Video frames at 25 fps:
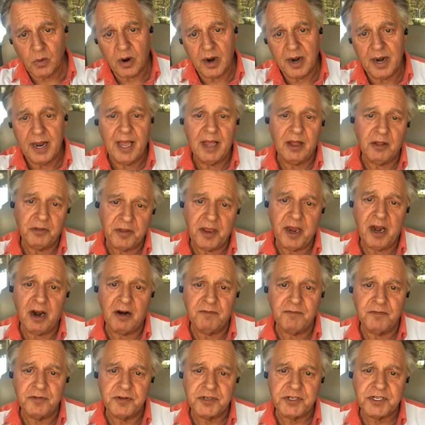or in a
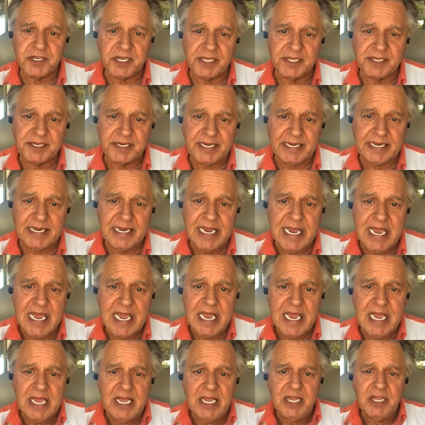healthcare facility.
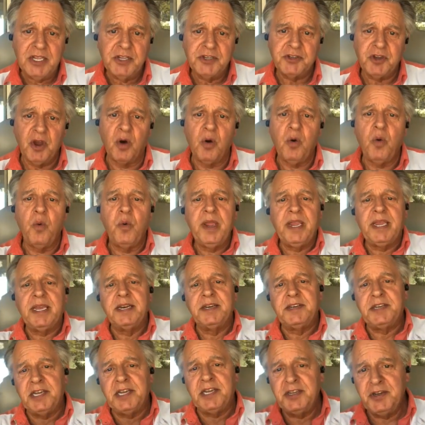So we
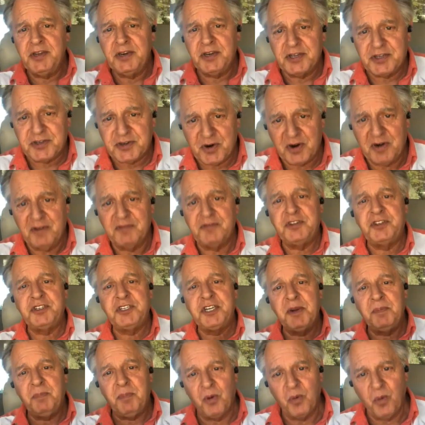continue to sort of
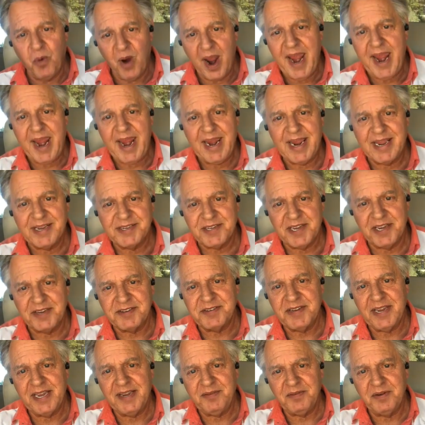chip away, as I
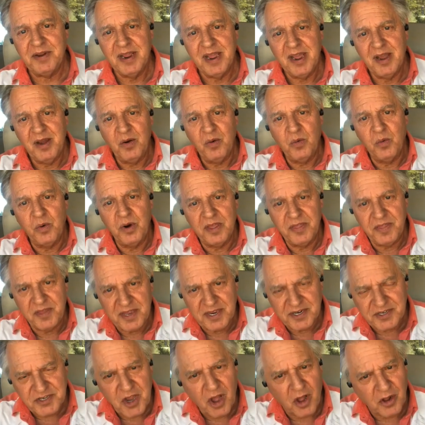said, with
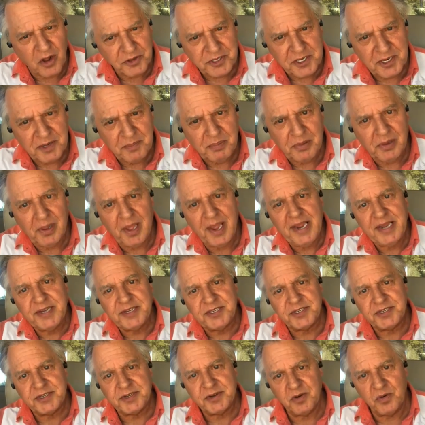the adult in place,
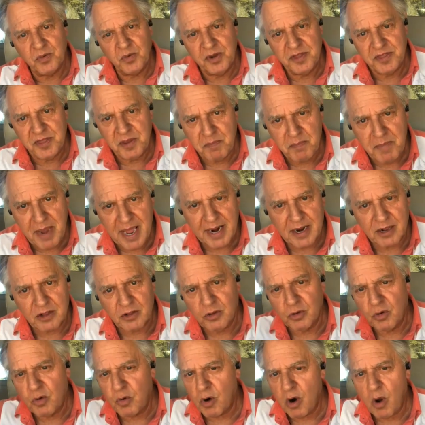with the
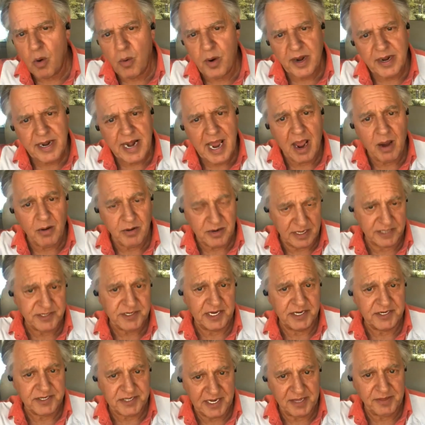medical growing now, as
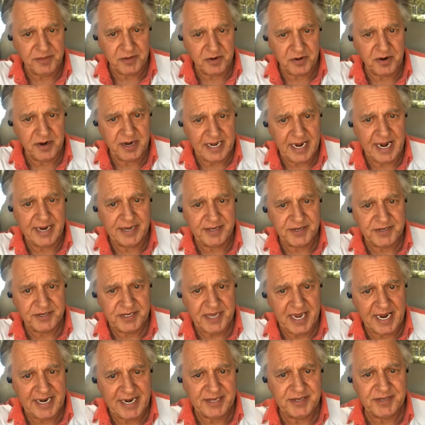I said, 38
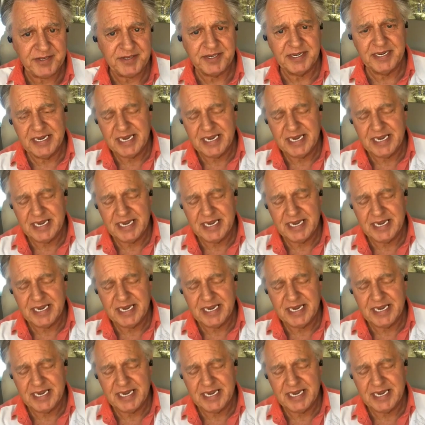states.